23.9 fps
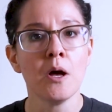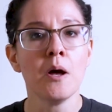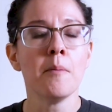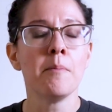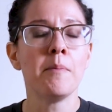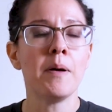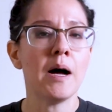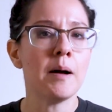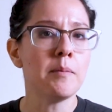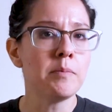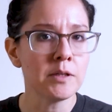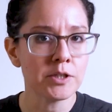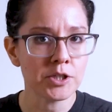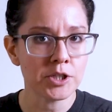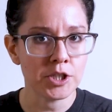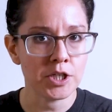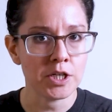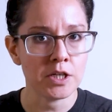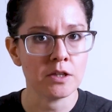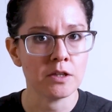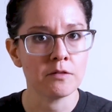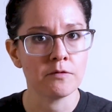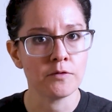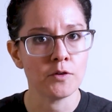
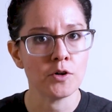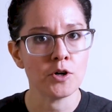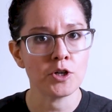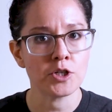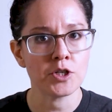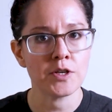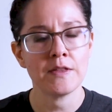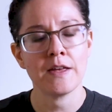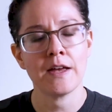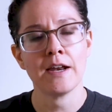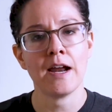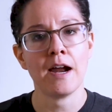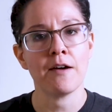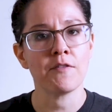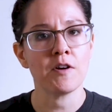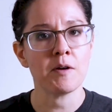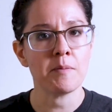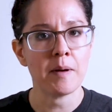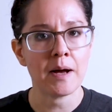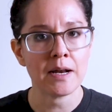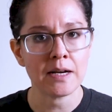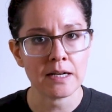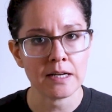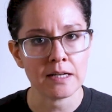publishing the version that
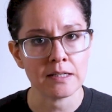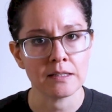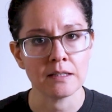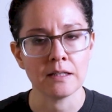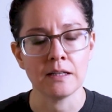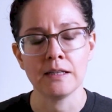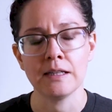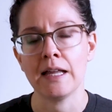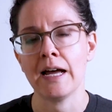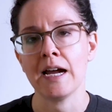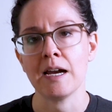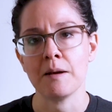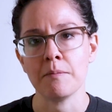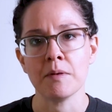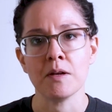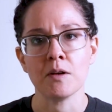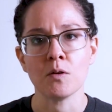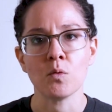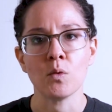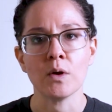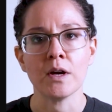everybody is in alignment